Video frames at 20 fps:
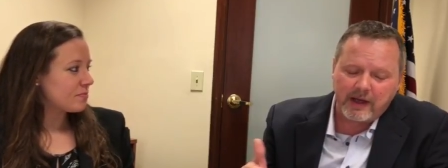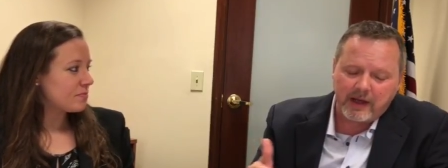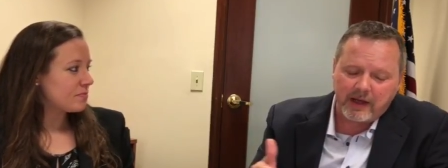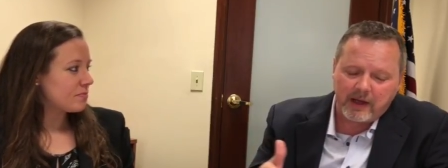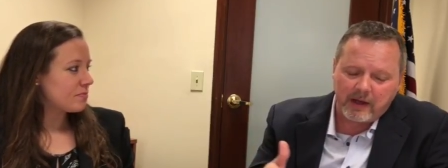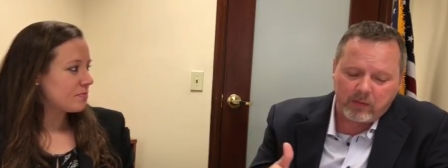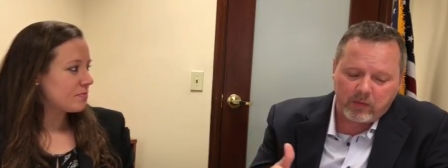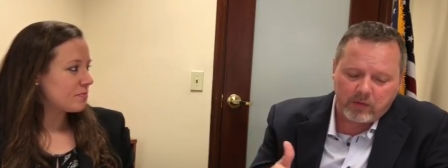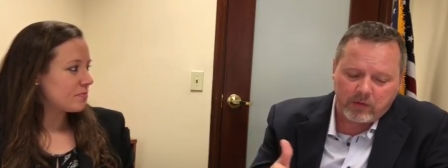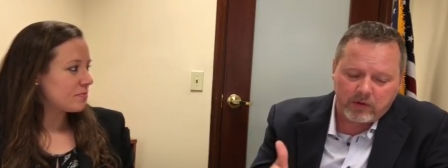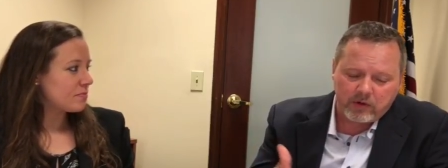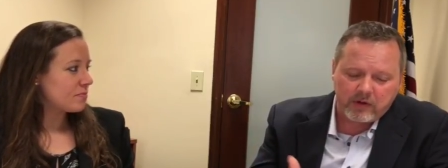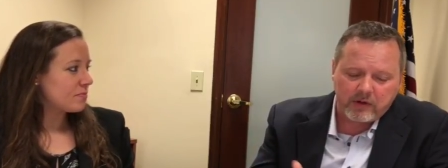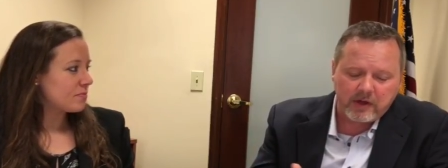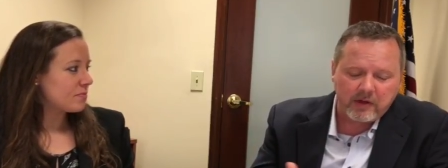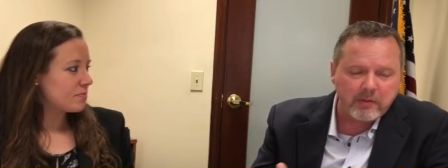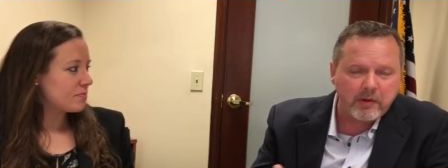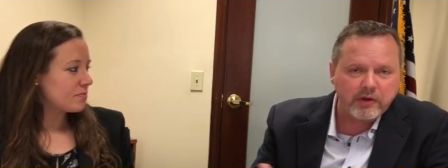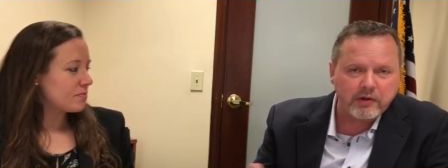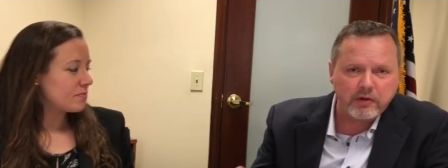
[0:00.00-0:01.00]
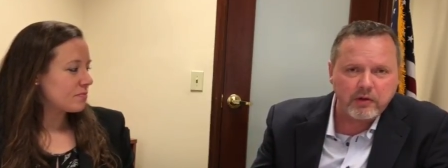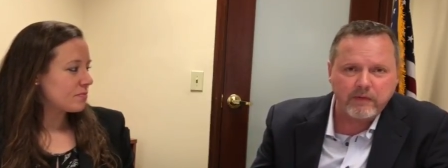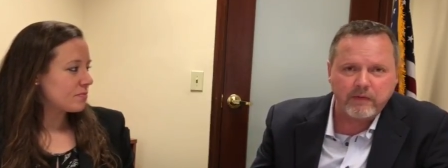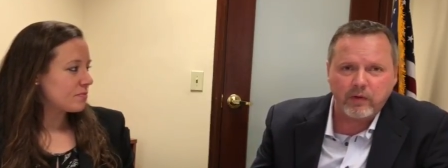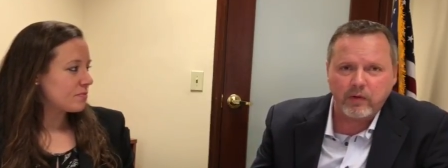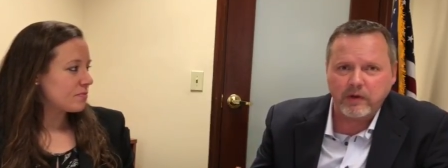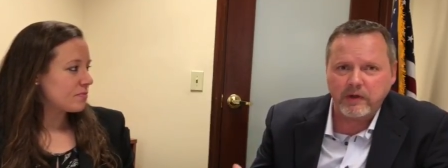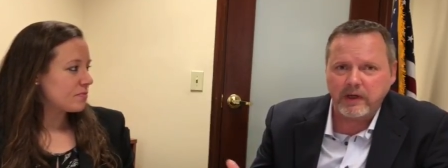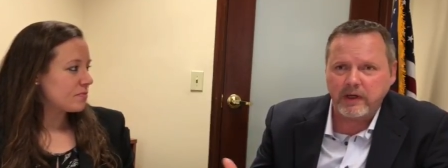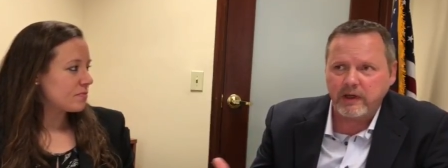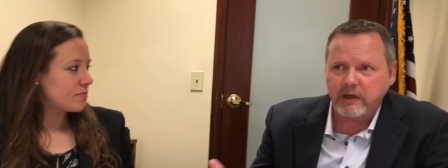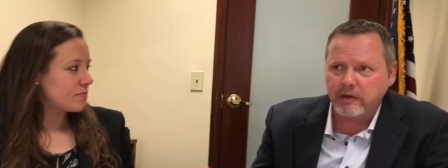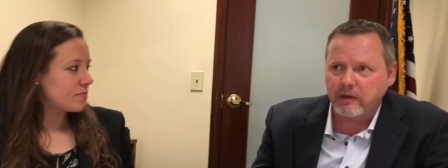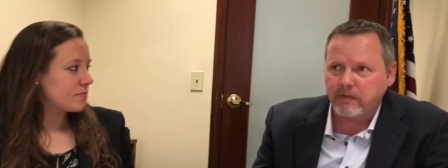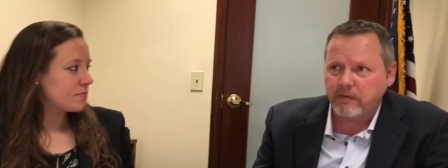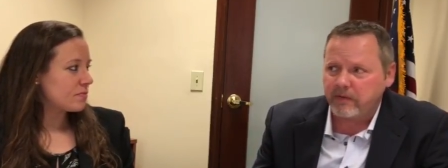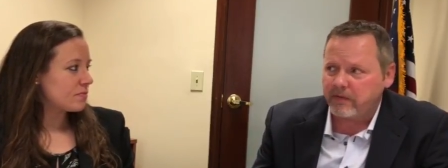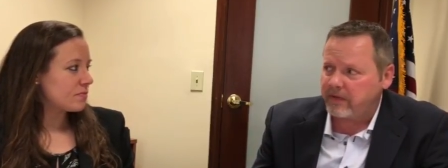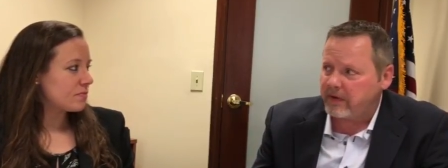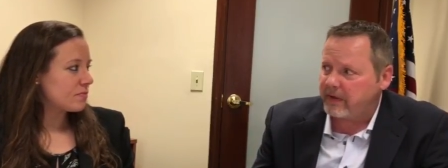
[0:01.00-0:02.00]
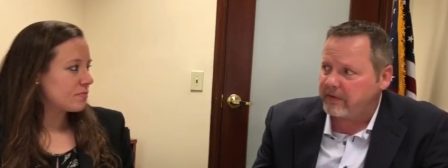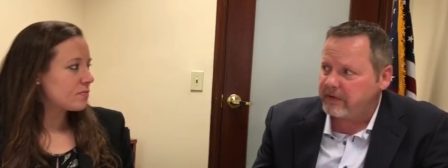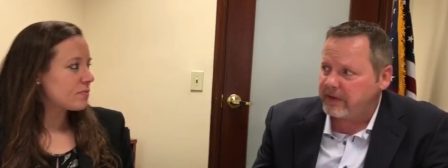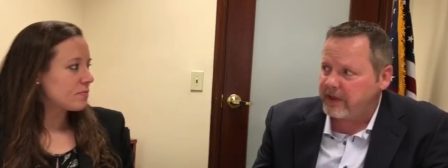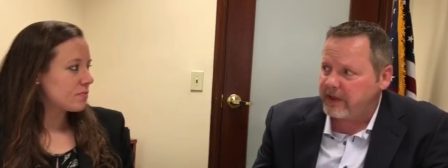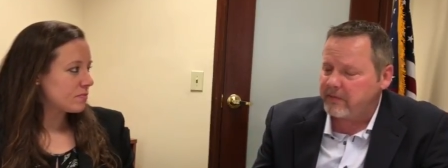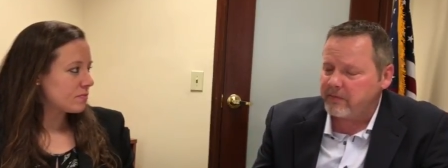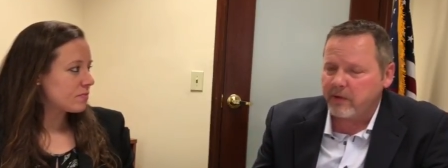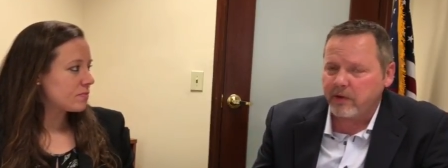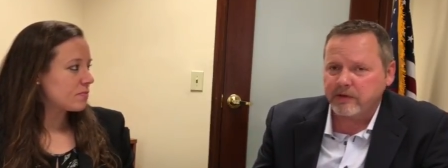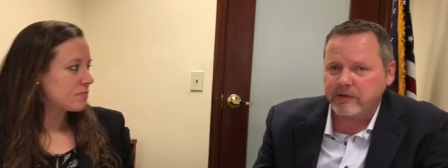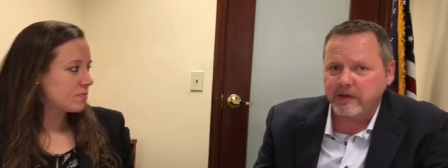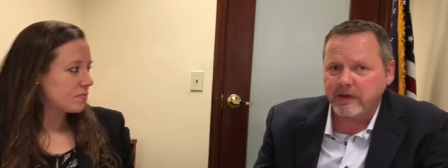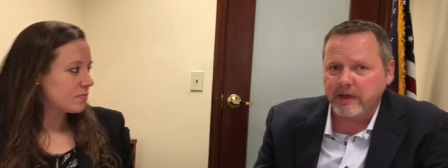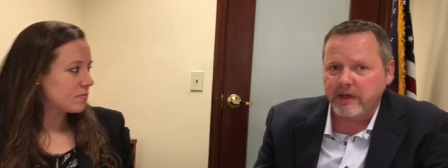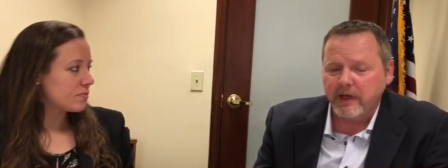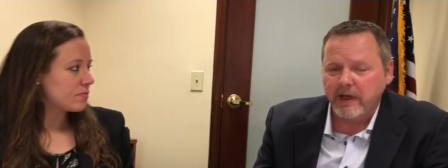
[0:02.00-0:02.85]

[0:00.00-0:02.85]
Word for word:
Speaker 1: in talking about 2,4-D, 2,4,5-T mostly,